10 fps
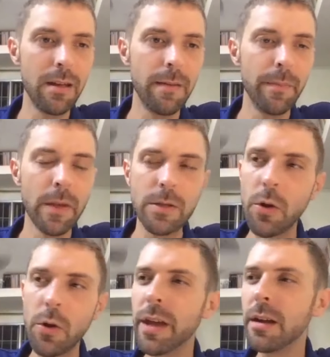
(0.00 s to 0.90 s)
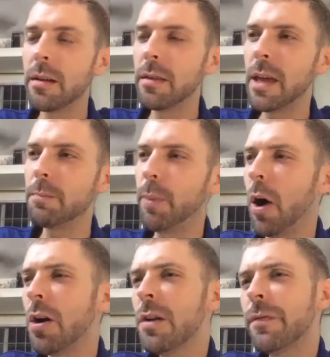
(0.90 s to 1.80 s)
So that
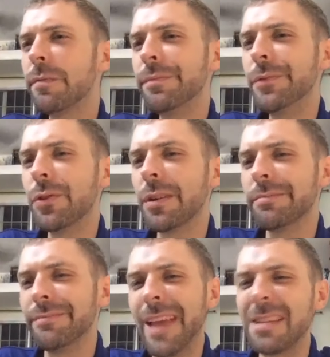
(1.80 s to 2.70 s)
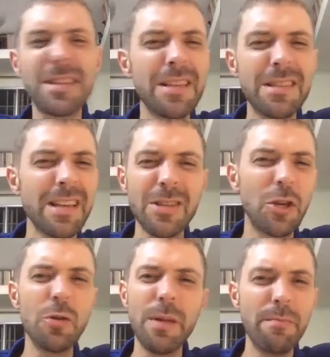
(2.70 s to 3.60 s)
part of your essence as a
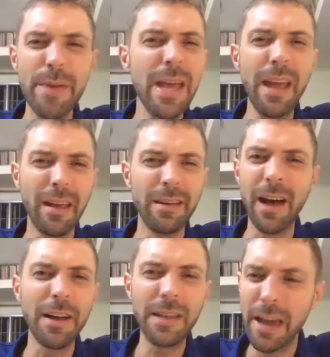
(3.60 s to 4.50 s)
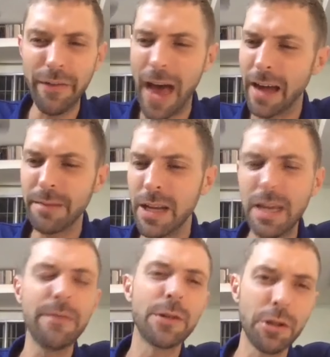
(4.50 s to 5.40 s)
human being, God gave Adam and
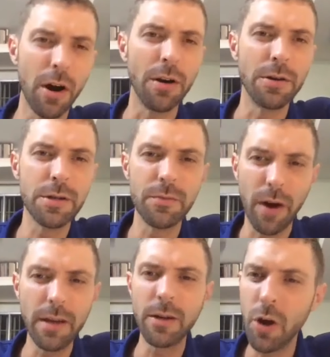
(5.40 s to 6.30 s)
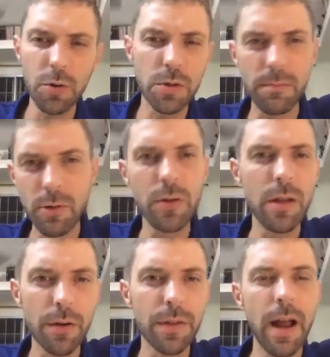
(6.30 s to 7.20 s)
Eve a charge, right? Go, subdue
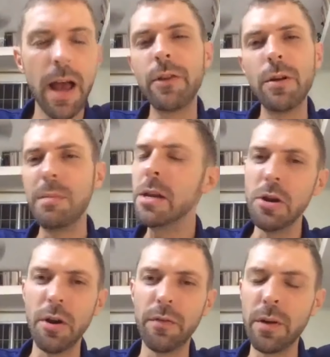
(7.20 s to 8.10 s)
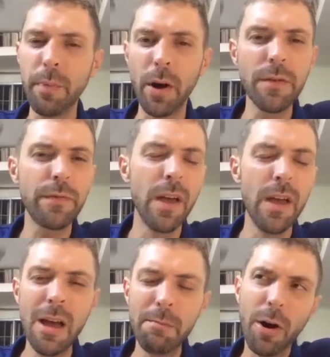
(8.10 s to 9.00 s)
the earth and have dominion over it.
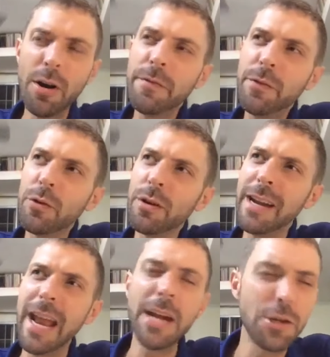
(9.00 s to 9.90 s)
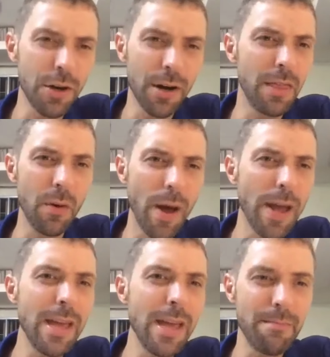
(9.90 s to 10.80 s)
Part of your nature in the way
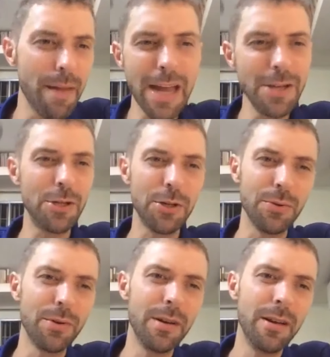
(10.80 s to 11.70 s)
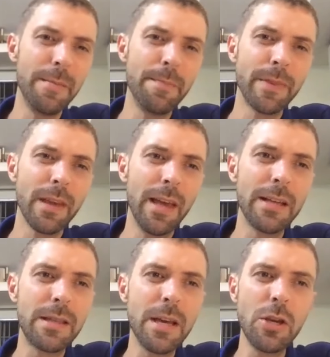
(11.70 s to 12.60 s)
he made you is
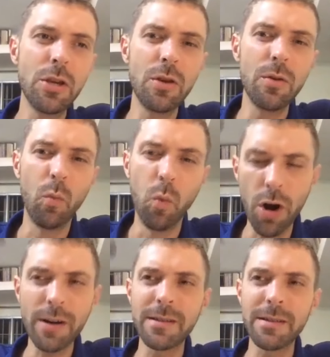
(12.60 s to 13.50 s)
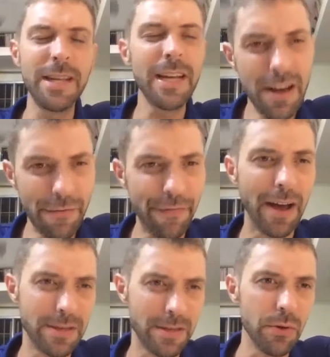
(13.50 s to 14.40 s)
that work
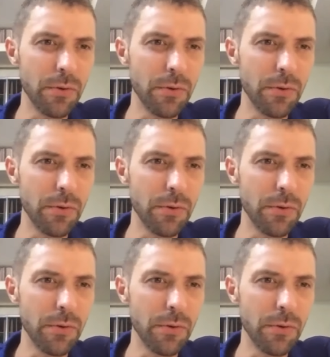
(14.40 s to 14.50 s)
dignifies you.